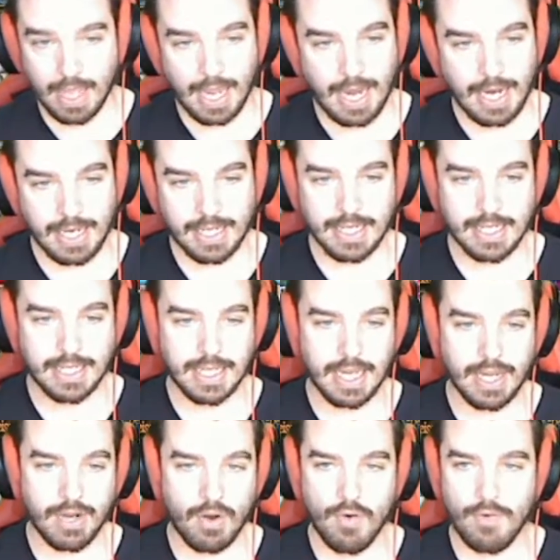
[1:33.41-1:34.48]
He did say
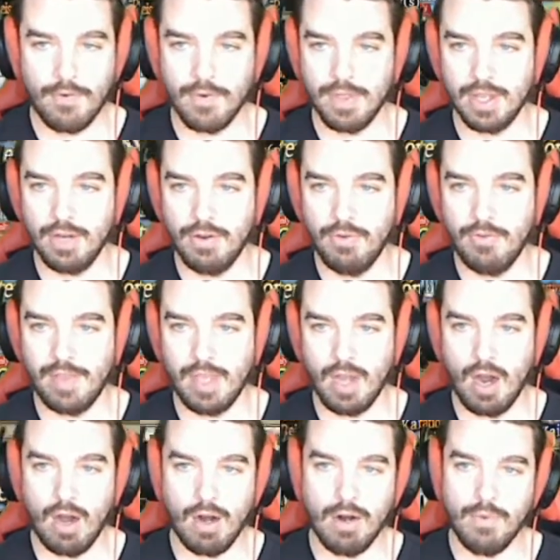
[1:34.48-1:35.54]
go for the new
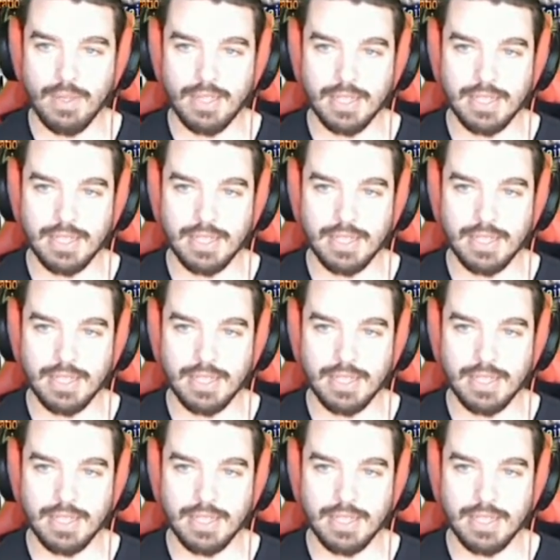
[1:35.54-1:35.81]
VR with